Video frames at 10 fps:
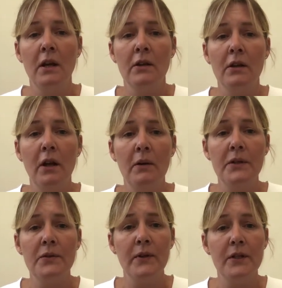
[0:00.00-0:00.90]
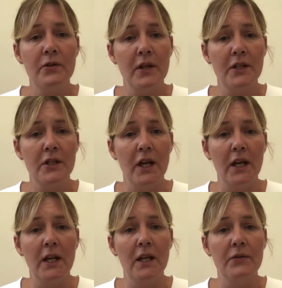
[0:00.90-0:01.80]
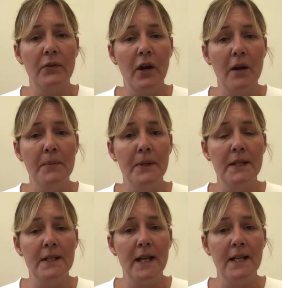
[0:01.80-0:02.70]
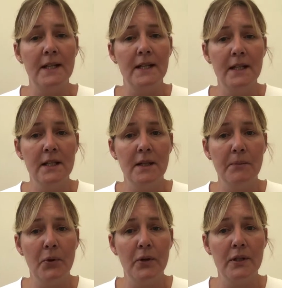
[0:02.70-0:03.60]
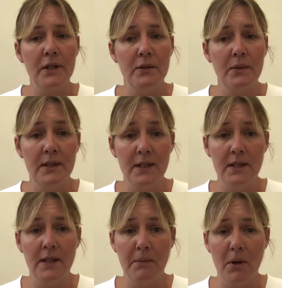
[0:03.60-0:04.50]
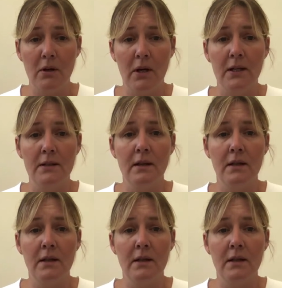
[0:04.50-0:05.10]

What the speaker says: The lowest risk strategy is for a company to sell its existing products into existing markets,